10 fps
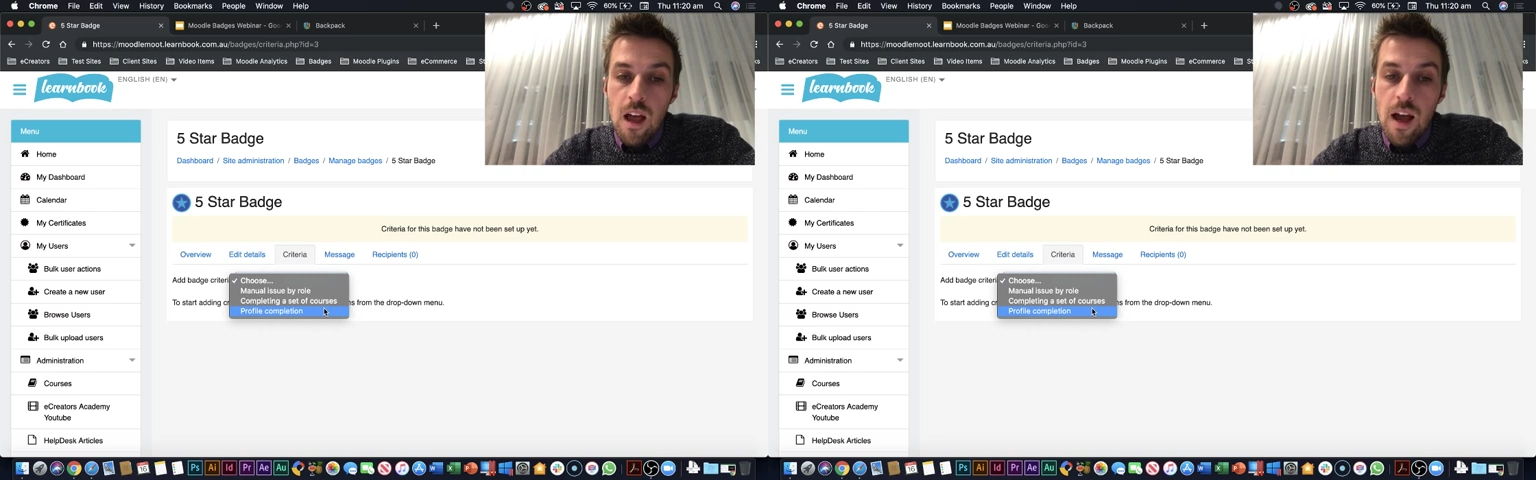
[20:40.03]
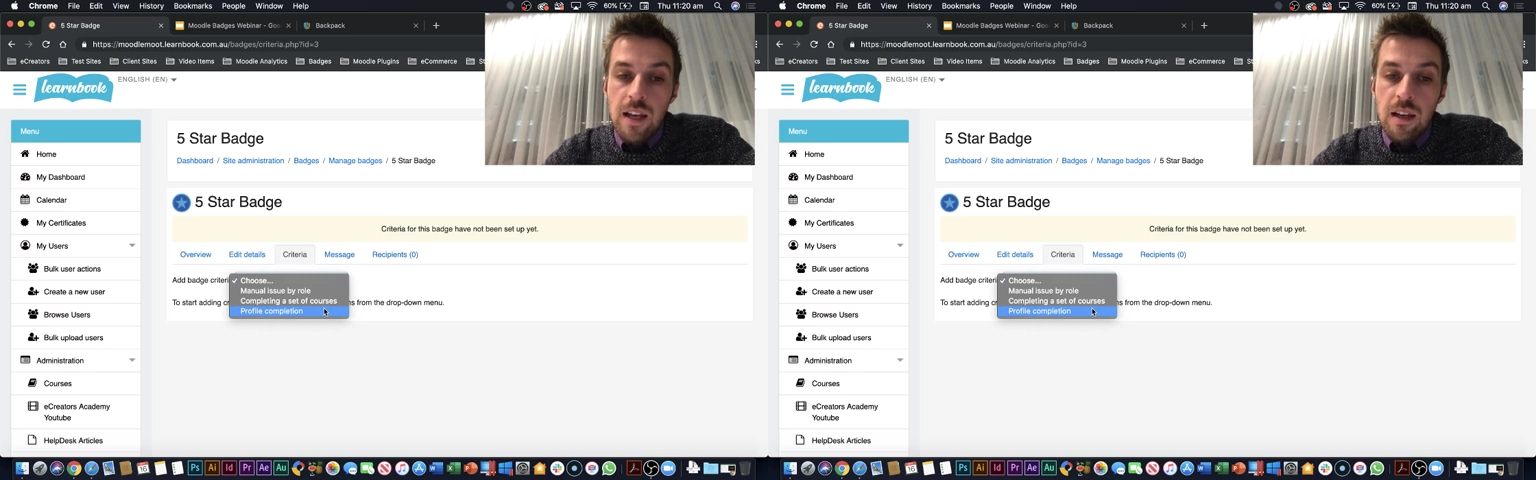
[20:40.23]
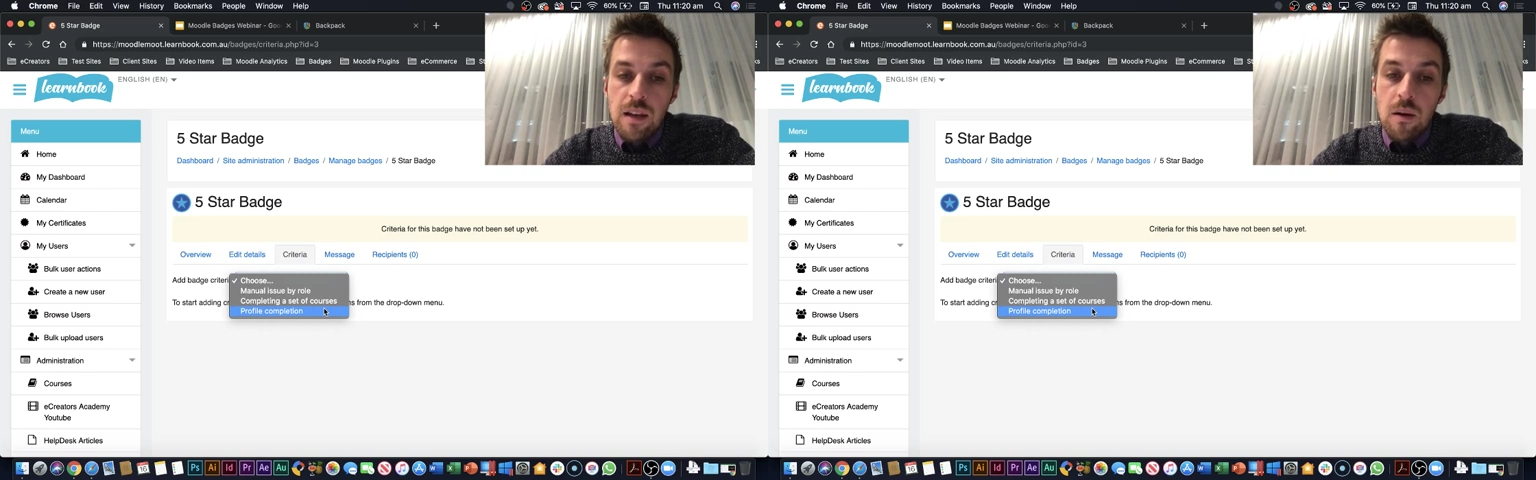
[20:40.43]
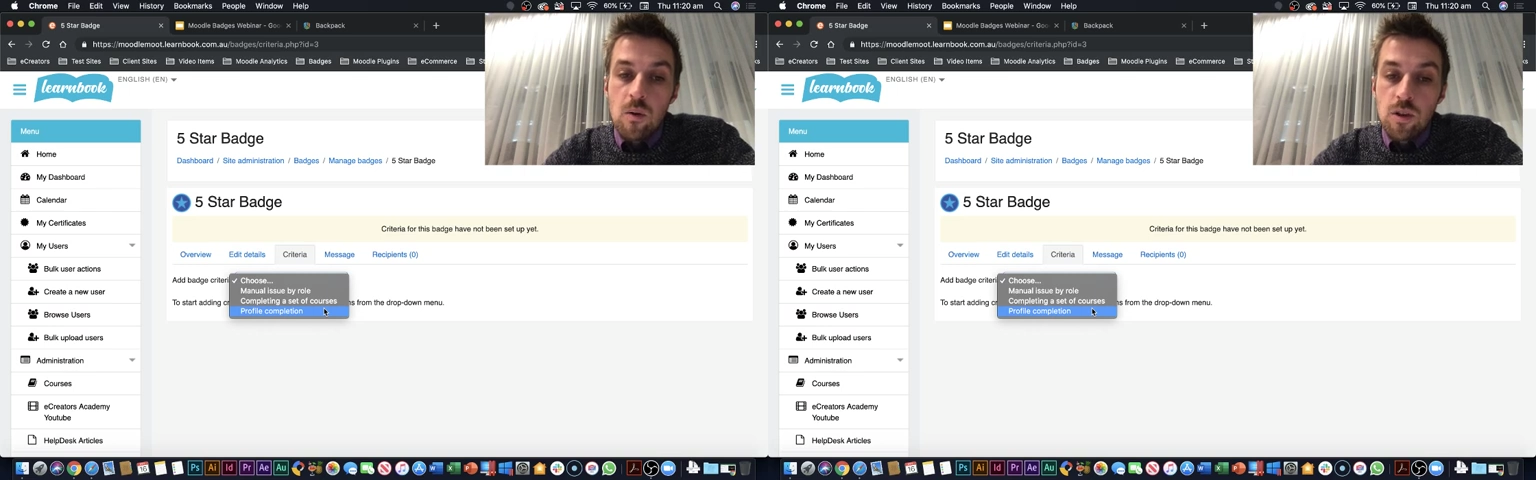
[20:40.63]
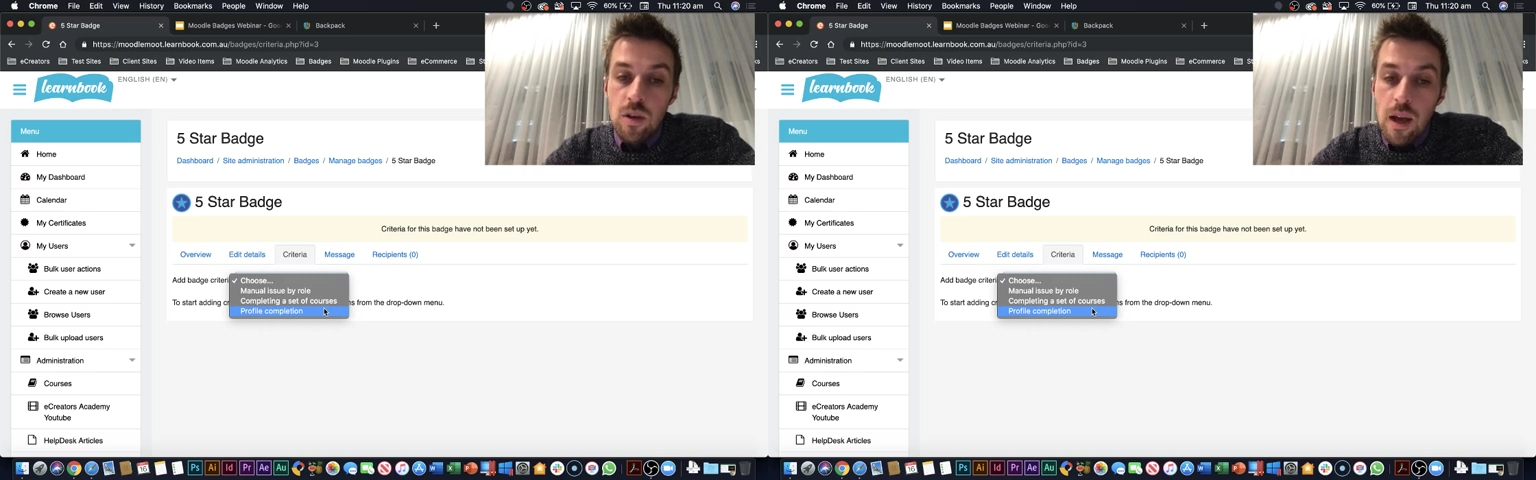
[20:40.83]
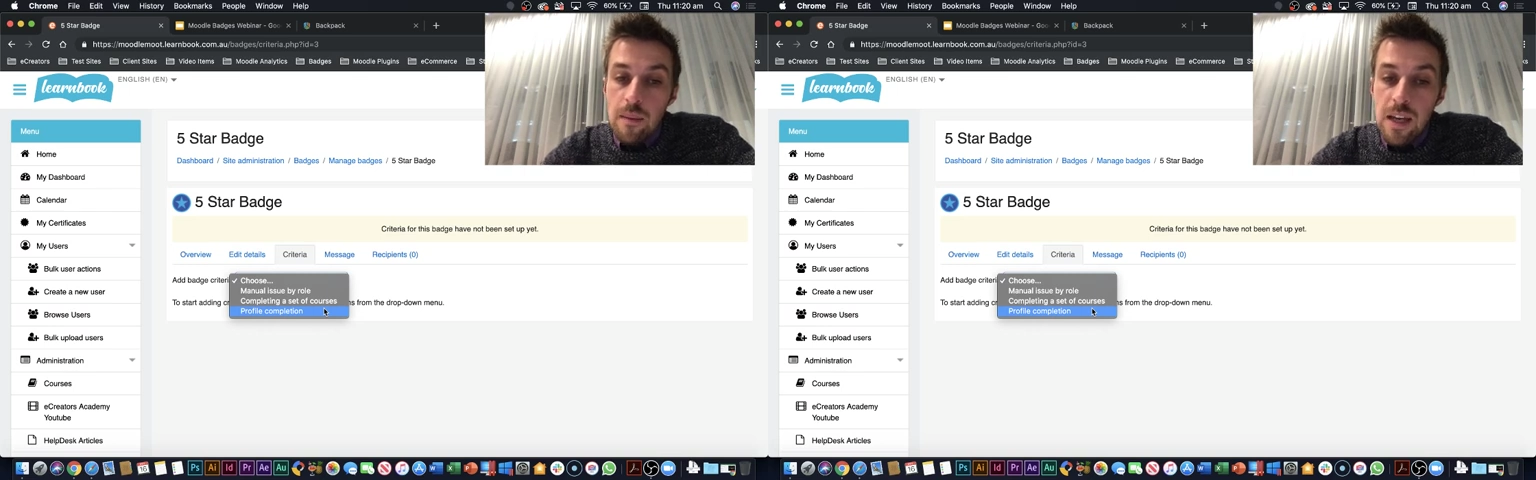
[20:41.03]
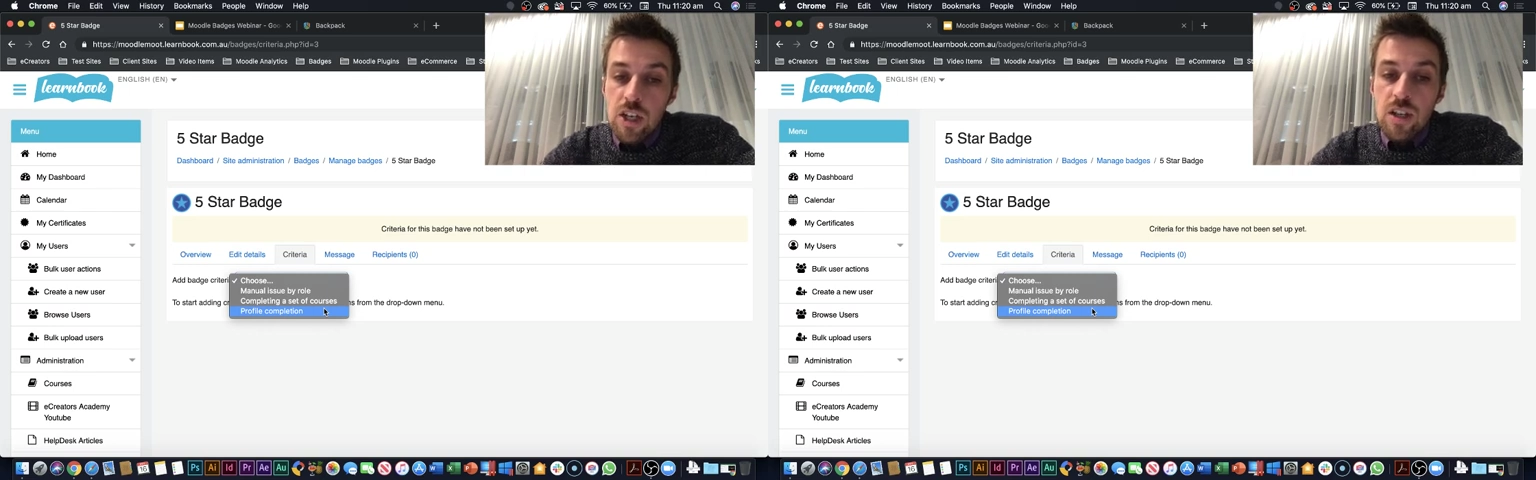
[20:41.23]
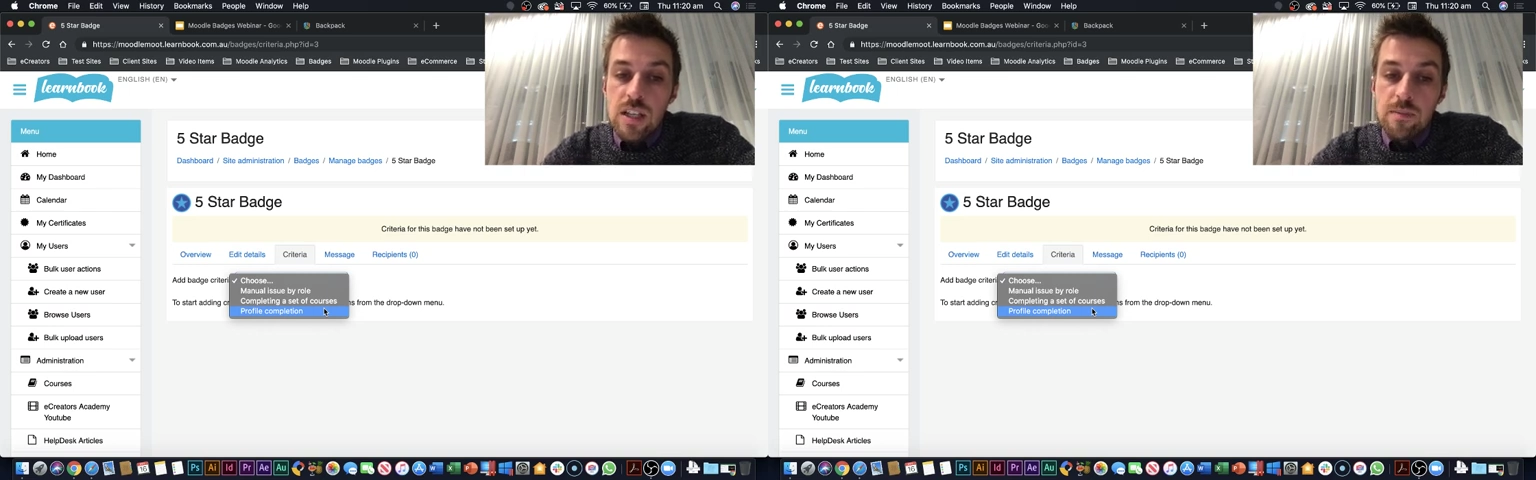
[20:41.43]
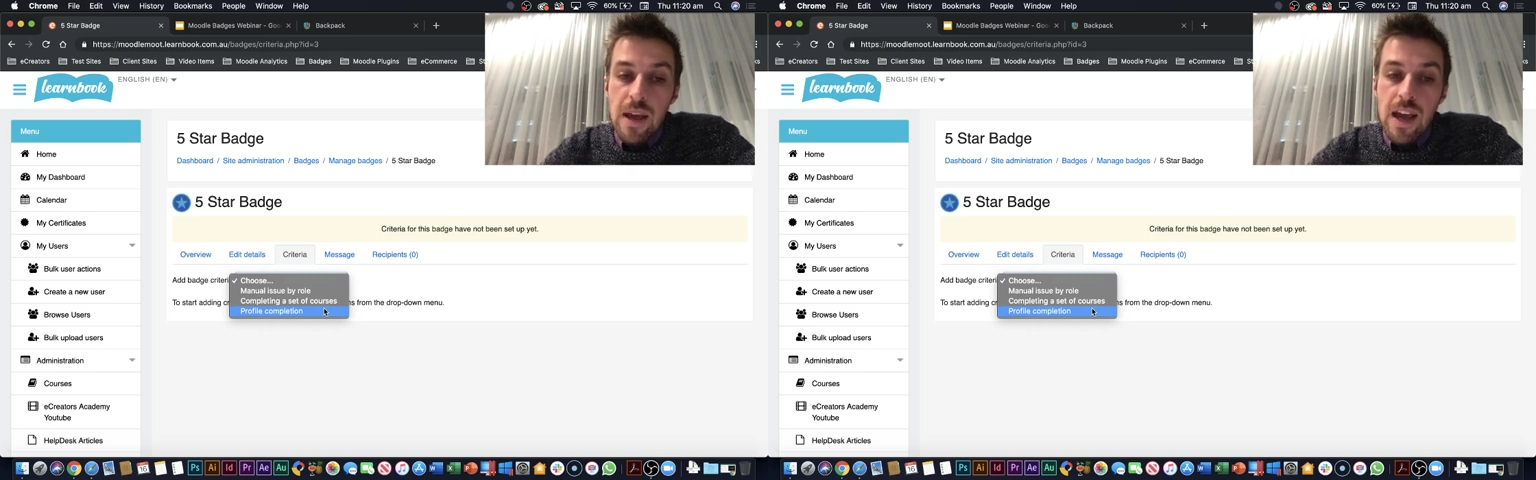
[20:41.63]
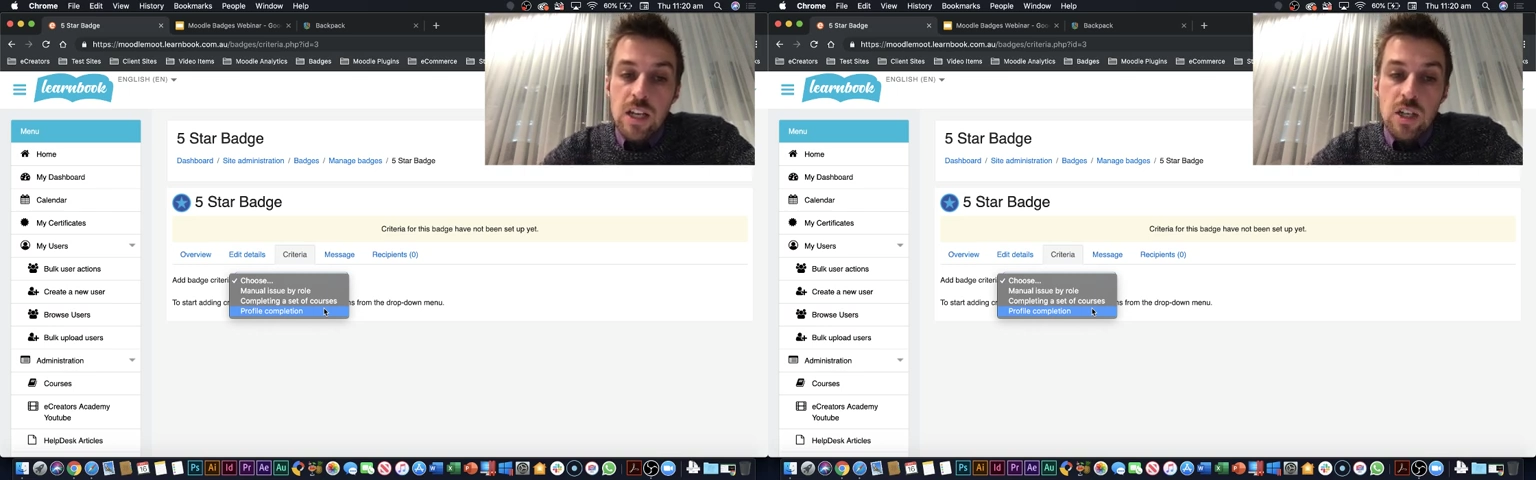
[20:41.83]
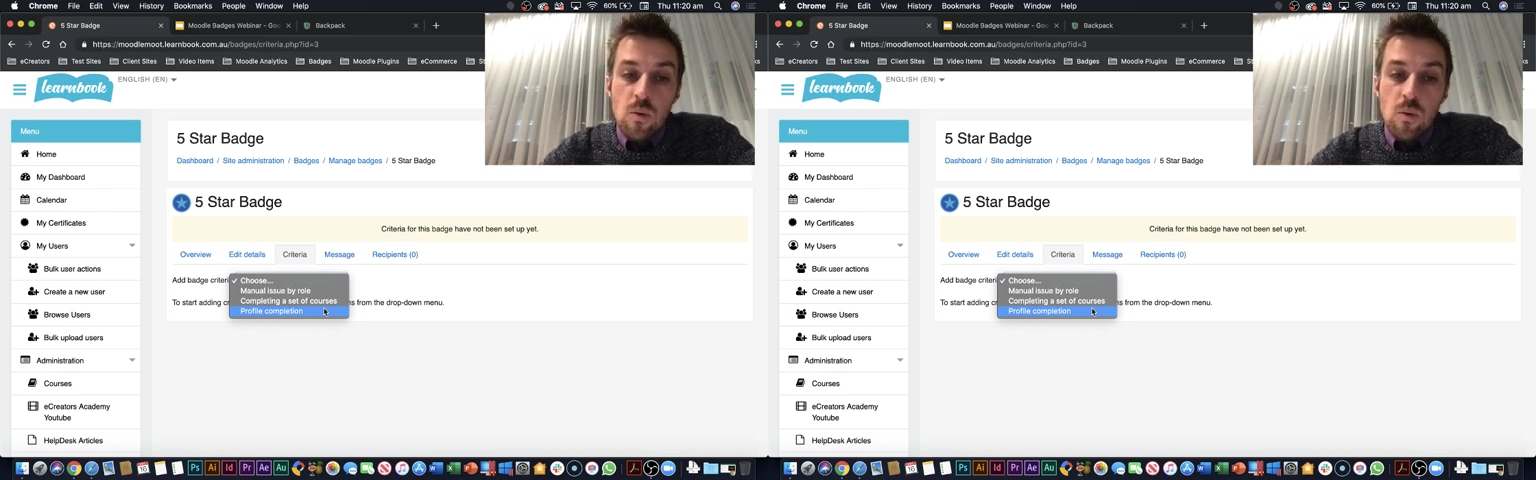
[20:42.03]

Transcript: I can issue this badge